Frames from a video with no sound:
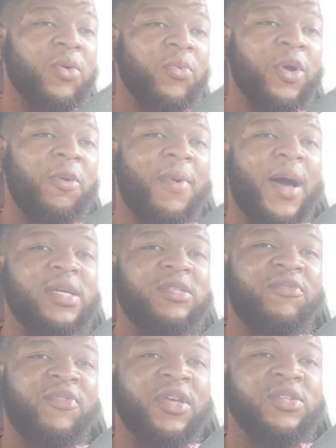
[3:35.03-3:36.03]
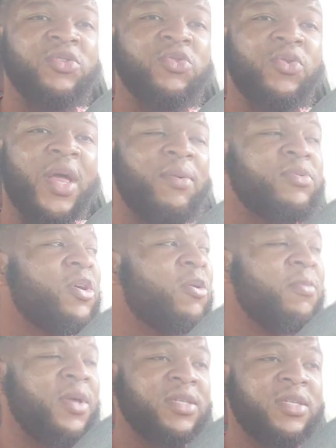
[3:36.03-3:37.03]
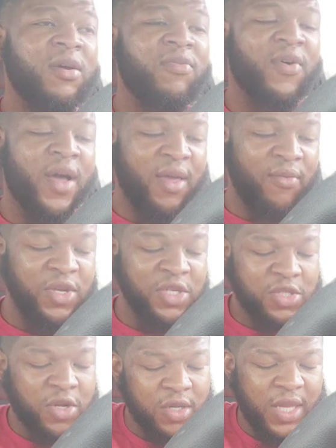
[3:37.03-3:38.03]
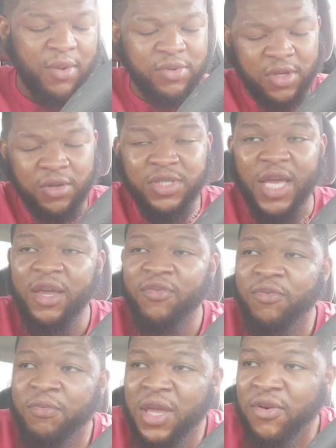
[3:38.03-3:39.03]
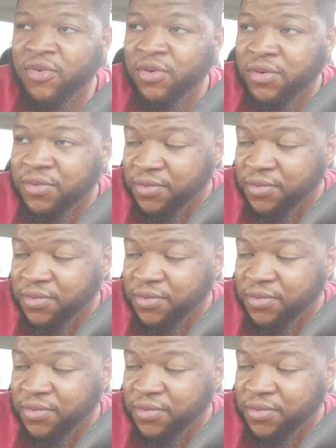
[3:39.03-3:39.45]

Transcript: real boxing fans knew that was going to be a tough fight. We just thought they was going to take it from Beaver.